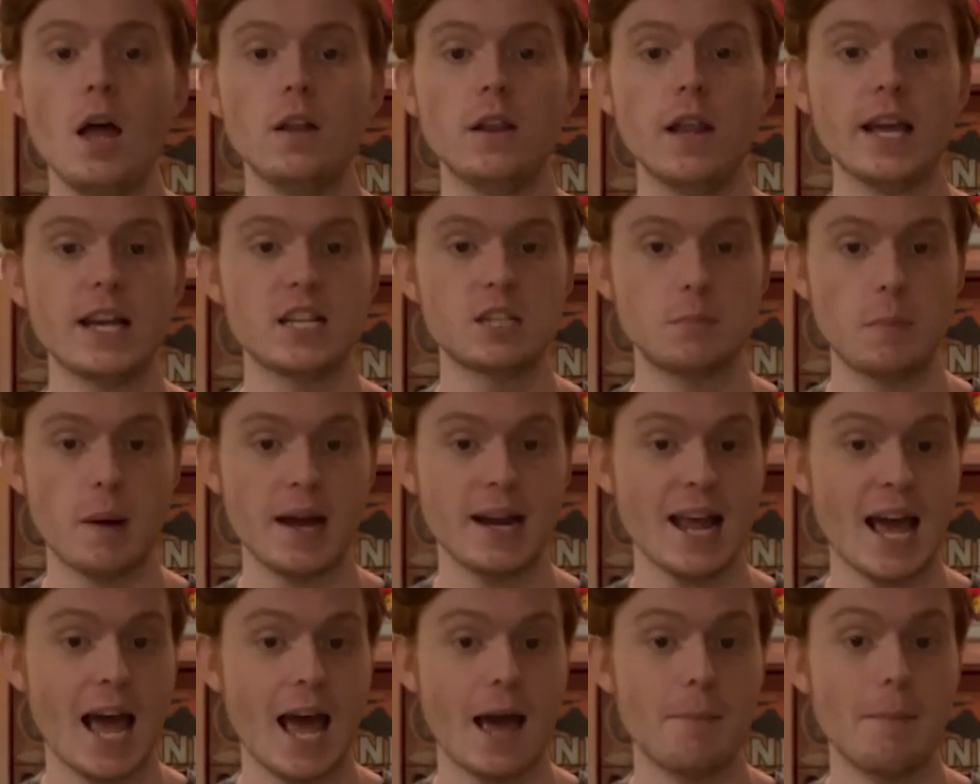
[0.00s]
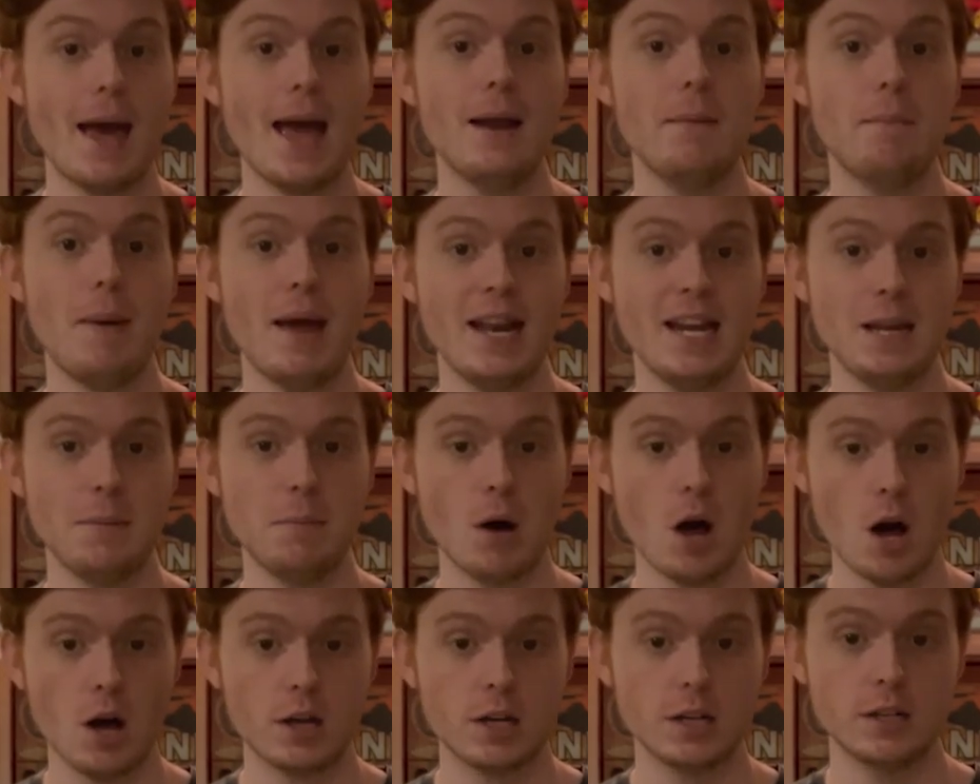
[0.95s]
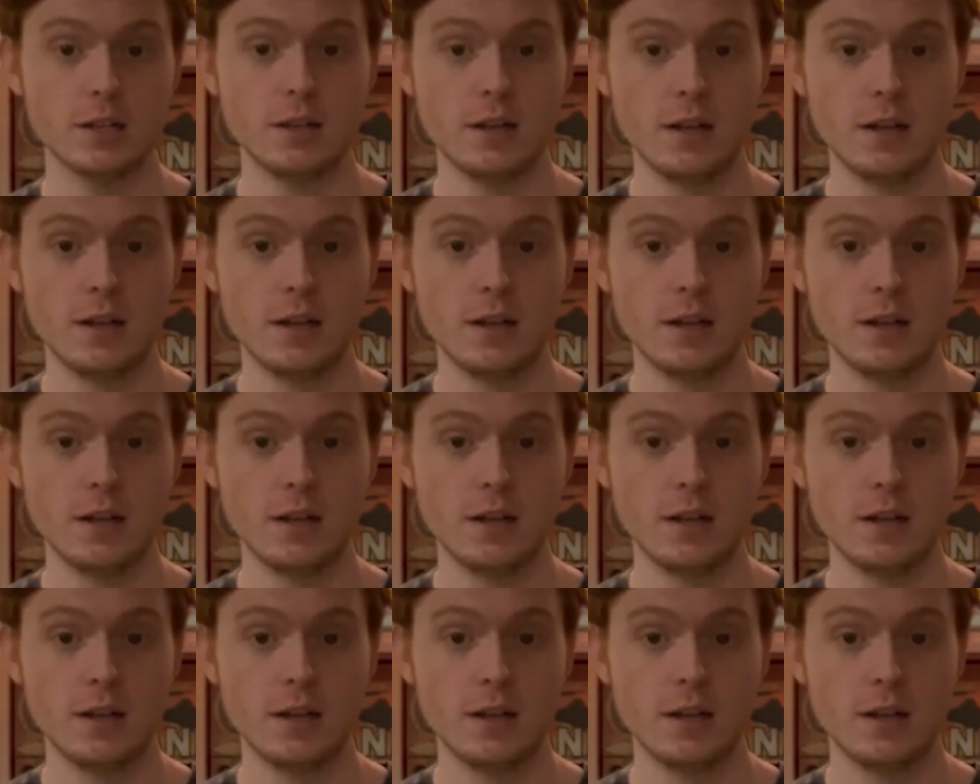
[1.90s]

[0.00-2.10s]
like Spider-Ham and Penny Parker.